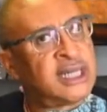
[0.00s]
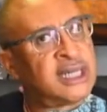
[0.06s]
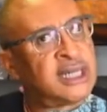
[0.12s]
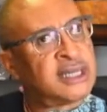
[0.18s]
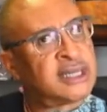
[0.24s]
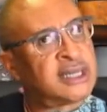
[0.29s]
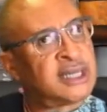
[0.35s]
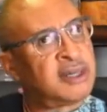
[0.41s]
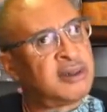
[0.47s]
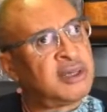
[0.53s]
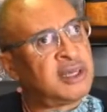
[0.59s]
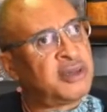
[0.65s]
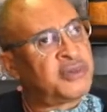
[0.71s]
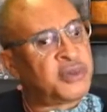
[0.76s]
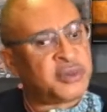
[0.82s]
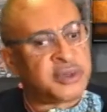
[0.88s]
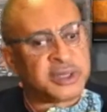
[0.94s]
said only a
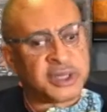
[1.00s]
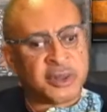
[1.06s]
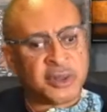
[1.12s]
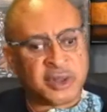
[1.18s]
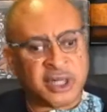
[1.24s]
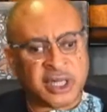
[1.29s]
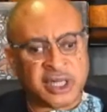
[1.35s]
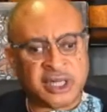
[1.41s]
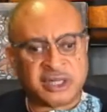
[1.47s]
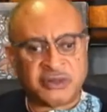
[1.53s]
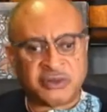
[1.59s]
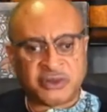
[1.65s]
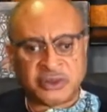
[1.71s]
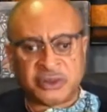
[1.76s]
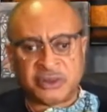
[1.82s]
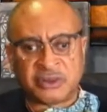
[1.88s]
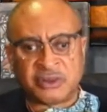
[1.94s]
few weeks ago in an
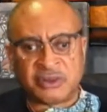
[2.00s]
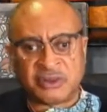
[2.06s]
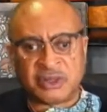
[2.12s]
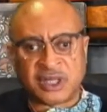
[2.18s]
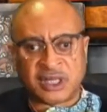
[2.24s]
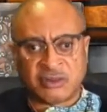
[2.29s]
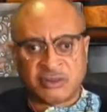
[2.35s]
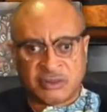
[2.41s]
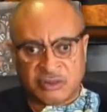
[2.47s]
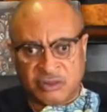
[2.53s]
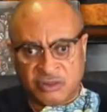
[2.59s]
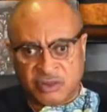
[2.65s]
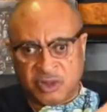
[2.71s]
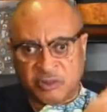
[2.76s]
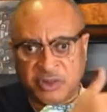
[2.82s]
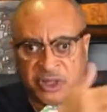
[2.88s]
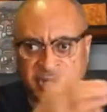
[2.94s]
interview
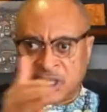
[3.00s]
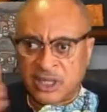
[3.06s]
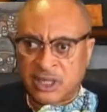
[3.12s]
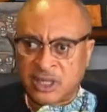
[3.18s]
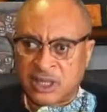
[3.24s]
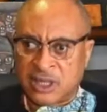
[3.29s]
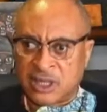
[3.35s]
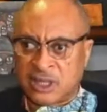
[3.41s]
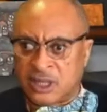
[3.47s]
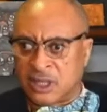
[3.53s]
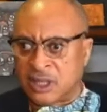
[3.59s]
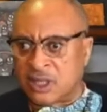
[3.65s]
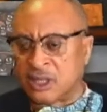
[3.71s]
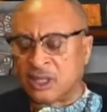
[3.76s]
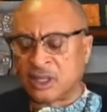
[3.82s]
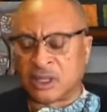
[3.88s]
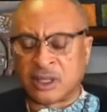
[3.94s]
with me and
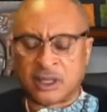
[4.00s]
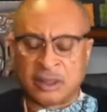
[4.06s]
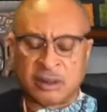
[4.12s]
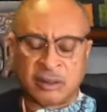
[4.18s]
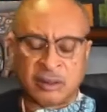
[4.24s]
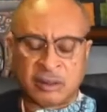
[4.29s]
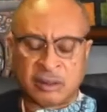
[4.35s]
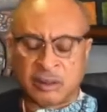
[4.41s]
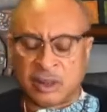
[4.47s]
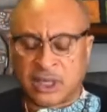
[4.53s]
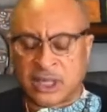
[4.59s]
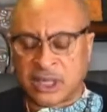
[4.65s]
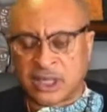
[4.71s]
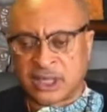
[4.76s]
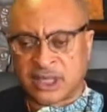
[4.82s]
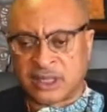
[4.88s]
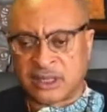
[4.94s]
on
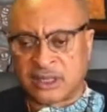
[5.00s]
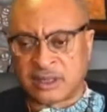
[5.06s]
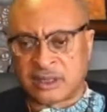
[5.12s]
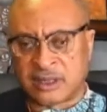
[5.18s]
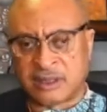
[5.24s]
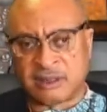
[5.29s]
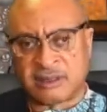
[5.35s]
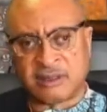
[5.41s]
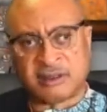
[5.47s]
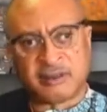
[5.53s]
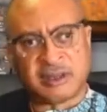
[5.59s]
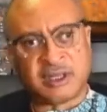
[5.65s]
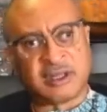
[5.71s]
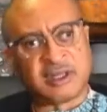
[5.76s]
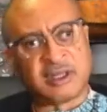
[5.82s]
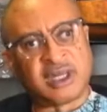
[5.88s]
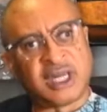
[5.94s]
this
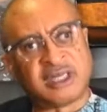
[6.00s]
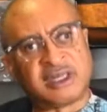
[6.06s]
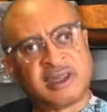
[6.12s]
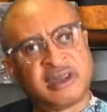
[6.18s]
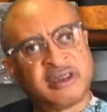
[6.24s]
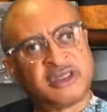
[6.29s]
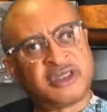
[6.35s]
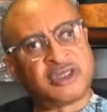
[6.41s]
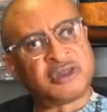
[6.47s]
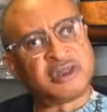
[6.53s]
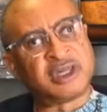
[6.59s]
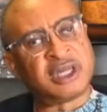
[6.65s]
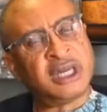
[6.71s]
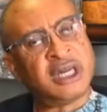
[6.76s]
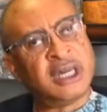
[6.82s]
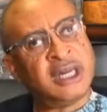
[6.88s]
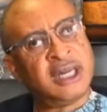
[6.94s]
series on Nigerian history
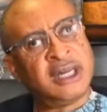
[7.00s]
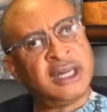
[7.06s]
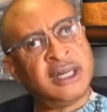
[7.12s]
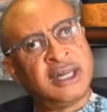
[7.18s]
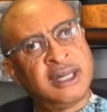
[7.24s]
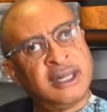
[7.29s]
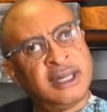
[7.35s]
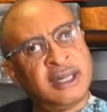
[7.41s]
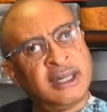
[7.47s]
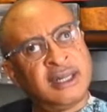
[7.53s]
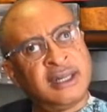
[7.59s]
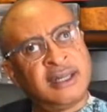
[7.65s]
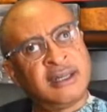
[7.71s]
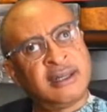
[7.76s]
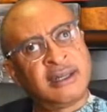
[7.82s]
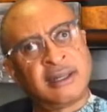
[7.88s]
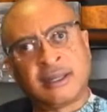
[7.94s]

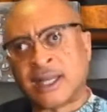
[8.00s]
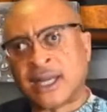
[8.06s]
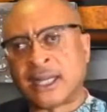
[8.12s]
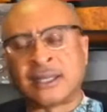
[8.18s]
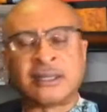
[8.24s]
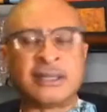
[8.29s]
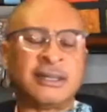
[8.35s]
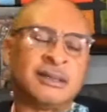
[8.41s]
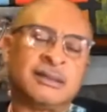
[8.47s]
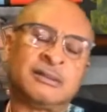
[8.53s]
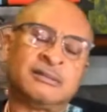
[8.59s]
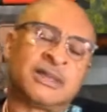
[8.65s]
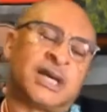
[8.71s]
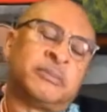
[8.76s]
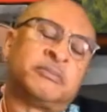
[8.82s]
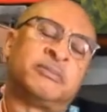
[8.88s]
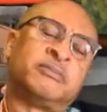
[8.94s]
that we
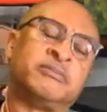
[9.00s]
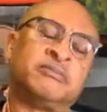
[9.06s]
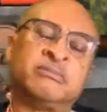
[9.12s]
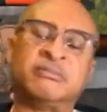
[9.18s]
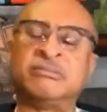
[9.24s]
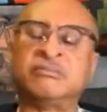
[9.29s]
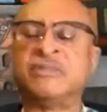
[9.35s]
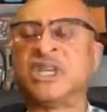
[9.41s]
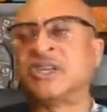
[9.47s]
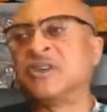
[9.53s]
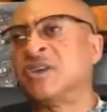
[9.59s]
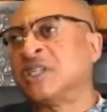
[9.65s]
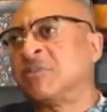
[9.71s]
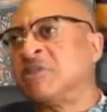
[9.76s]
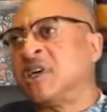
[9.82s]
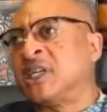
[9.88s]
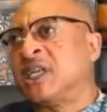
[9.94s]
can make noise
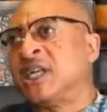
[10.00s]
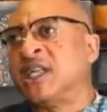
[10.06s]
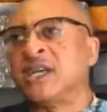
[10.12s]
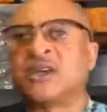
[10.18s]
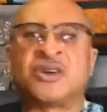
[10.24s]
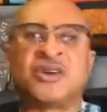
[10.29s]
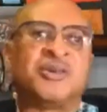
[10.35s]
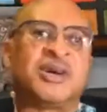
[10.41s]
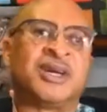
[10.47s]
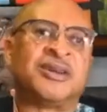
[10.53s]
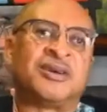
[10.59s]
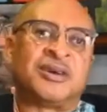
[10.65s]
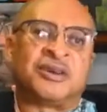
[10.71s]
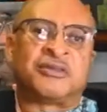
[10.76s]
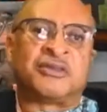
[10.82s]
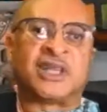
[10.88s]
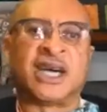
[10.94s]
about Nadeko and
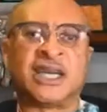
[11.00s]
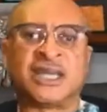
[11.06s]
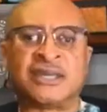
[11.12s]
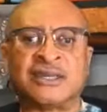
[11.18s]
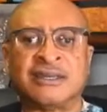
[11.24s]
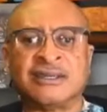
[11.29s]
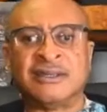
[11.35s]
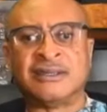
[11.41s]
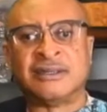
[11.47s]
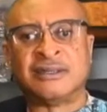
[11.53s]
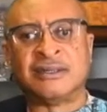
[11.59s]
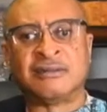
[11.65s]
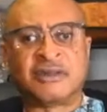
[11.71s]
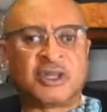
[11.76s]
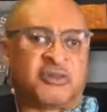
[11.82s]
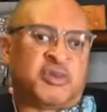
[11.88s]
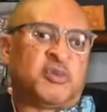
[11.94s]
all of that.
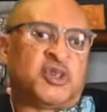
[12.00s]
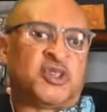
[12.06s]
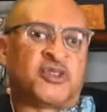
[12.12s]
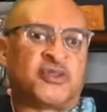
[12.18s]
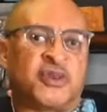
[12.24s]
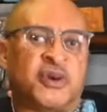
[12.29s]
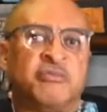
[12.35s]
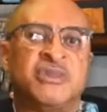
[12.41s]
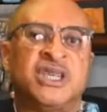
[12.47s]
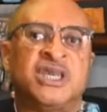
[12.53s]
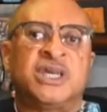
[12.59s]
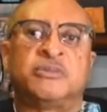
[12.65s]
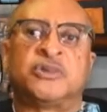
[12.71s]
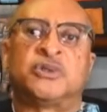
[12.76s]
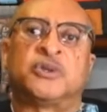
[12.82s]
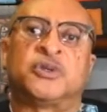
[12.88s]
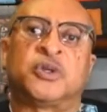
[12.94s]
One of the most
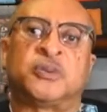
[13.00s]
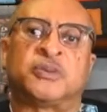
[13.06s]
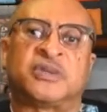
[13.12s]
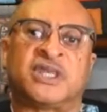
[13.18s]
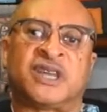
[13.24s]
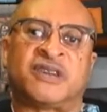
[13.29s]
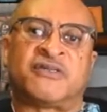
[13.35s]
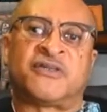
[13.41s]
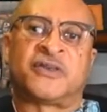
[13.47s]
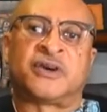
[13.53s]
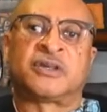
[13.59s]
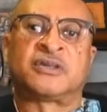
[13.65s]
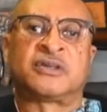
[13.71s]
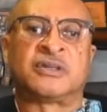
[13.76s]
formidable groups that fought